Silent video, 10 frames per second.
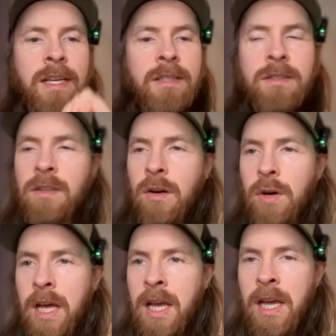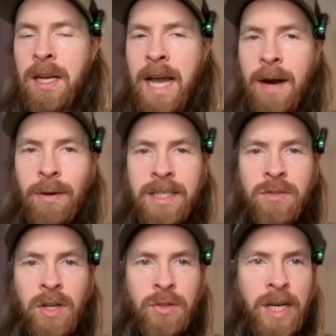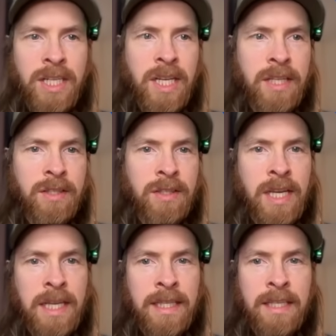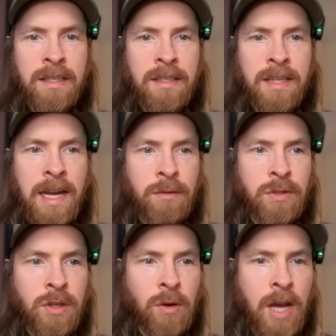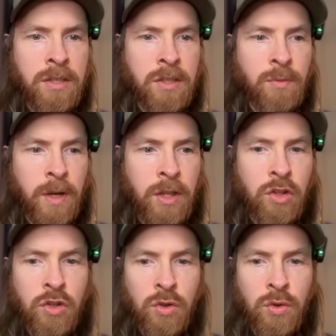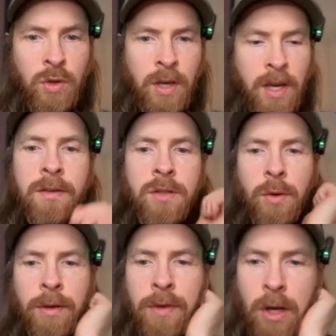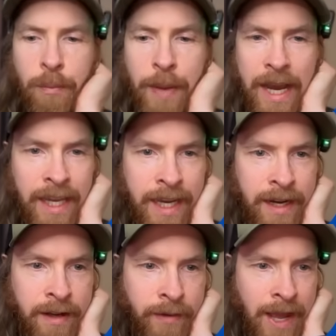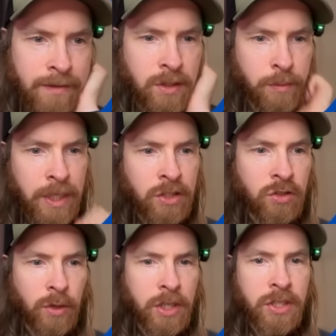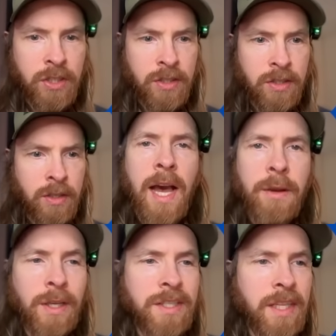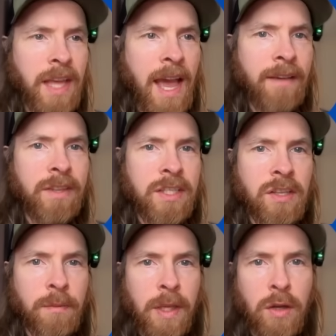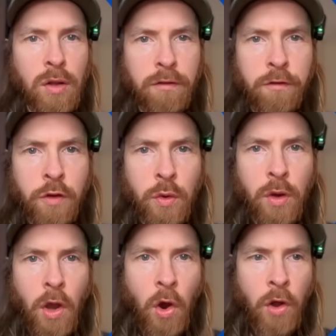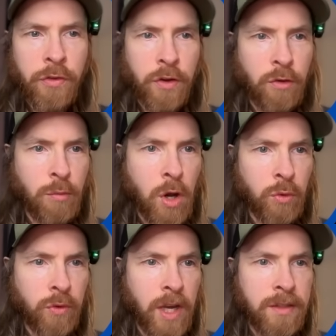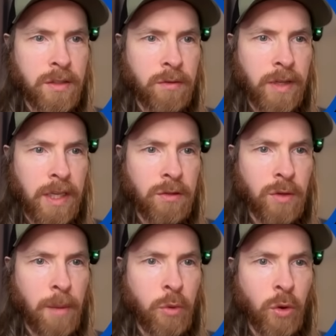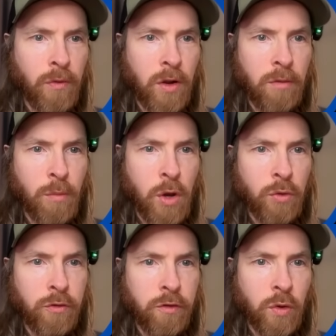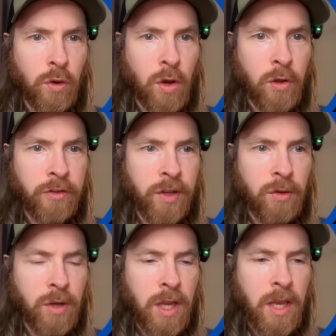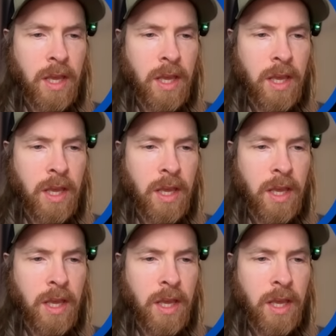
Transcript: So uh, now let's try to actually uh, test this out. So I just want to do... So if you go back here, they have some instructions and you can see they have this something called full auto mode, right? So we can do approval mode, full auto.